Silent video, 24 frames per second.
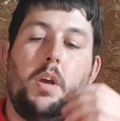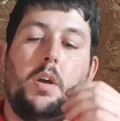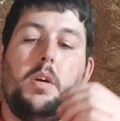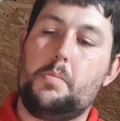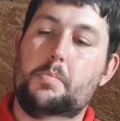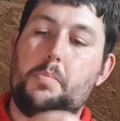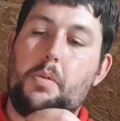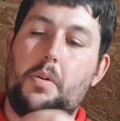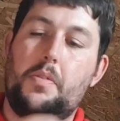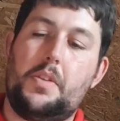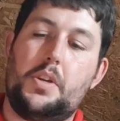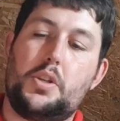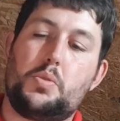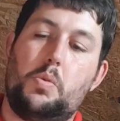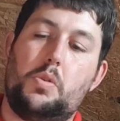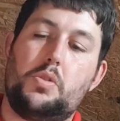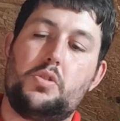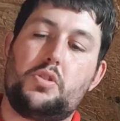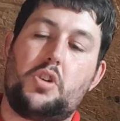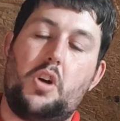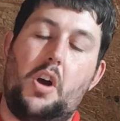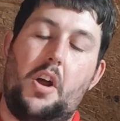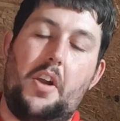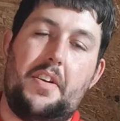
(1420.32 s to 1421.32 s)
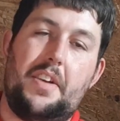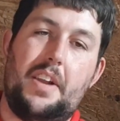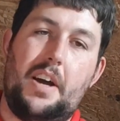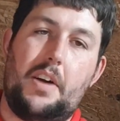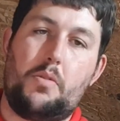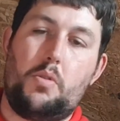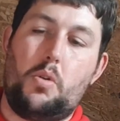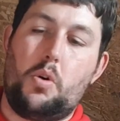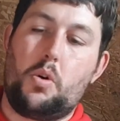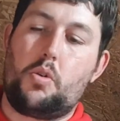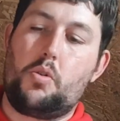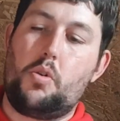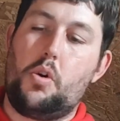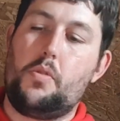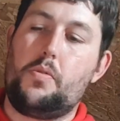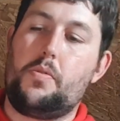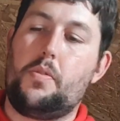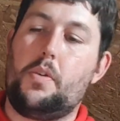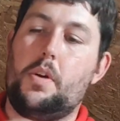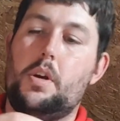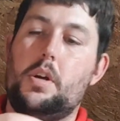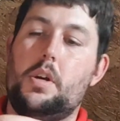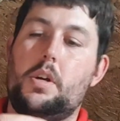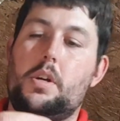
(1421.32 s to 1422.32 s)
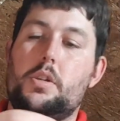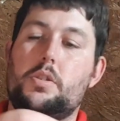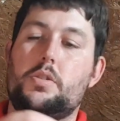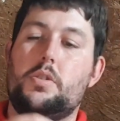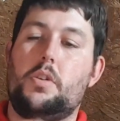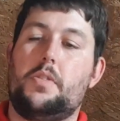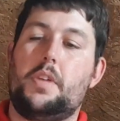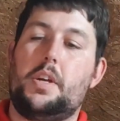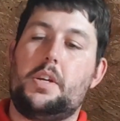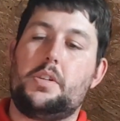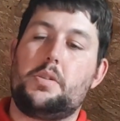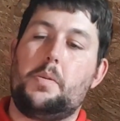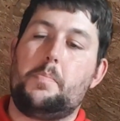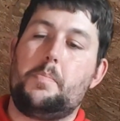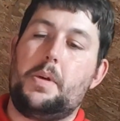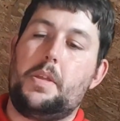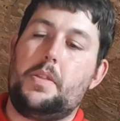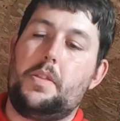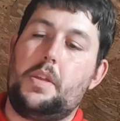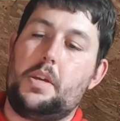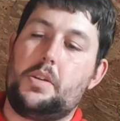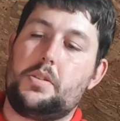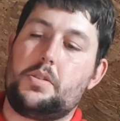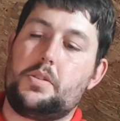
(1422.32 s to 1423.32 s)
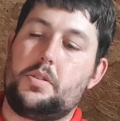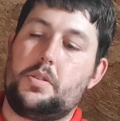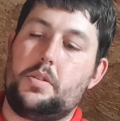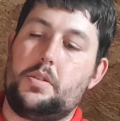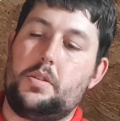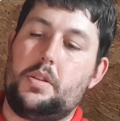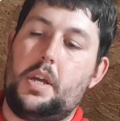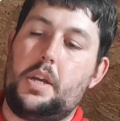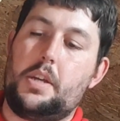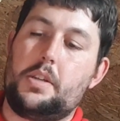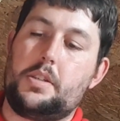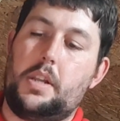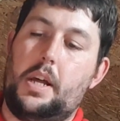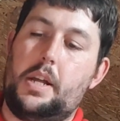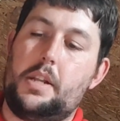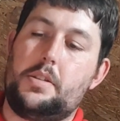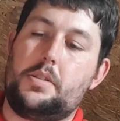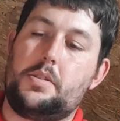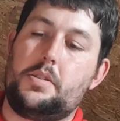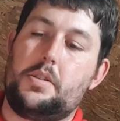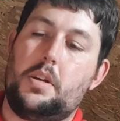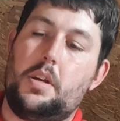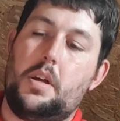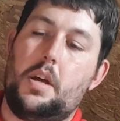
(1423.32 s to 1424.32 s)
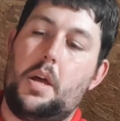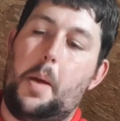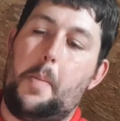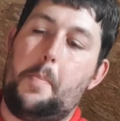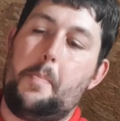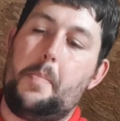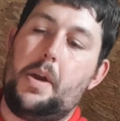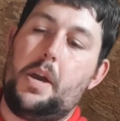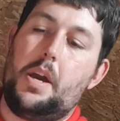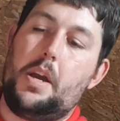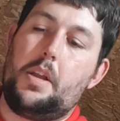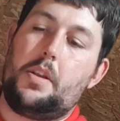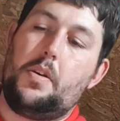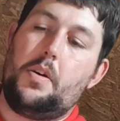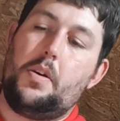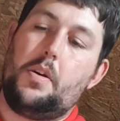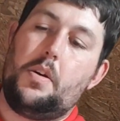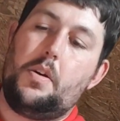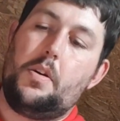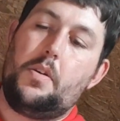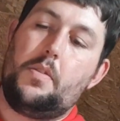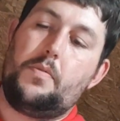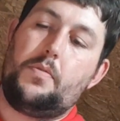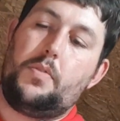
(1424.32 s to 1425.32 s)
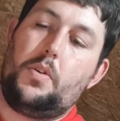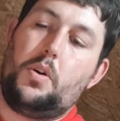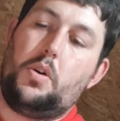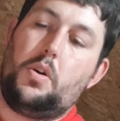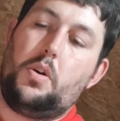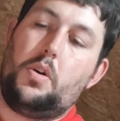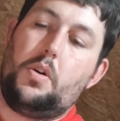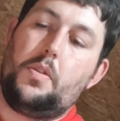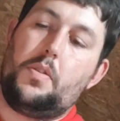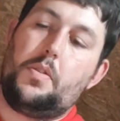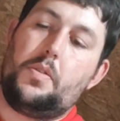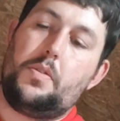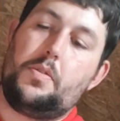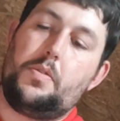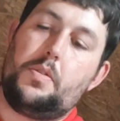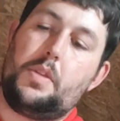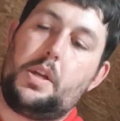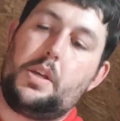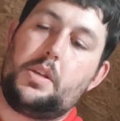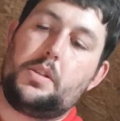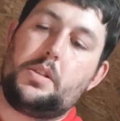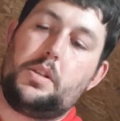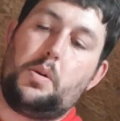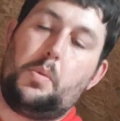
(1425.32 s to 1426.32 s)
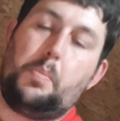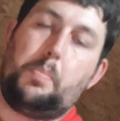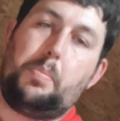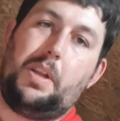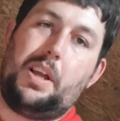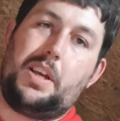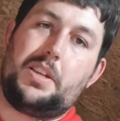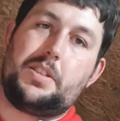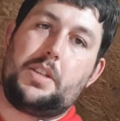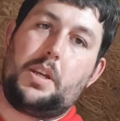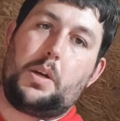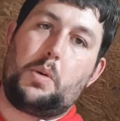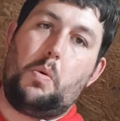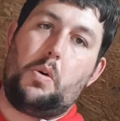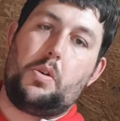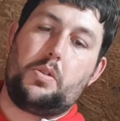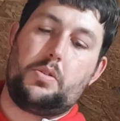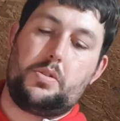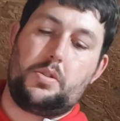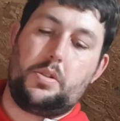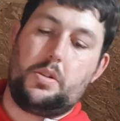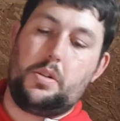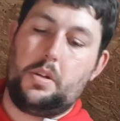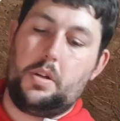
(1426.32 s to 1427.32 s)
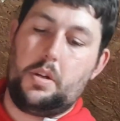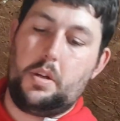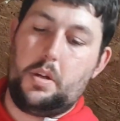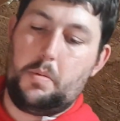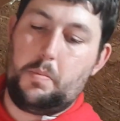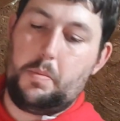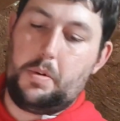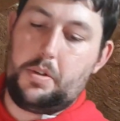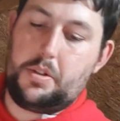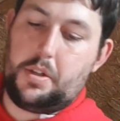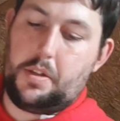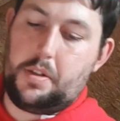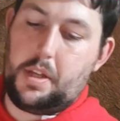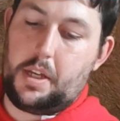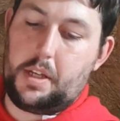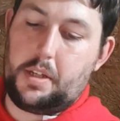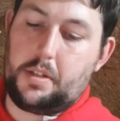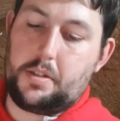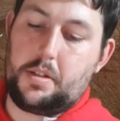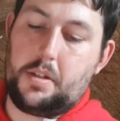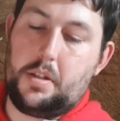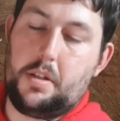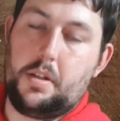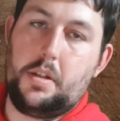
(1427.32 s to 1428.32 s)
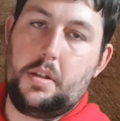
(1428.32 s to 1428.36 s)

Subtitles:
but this one's got a narrow groove. So these leads are made for these little plastic ones, which are these.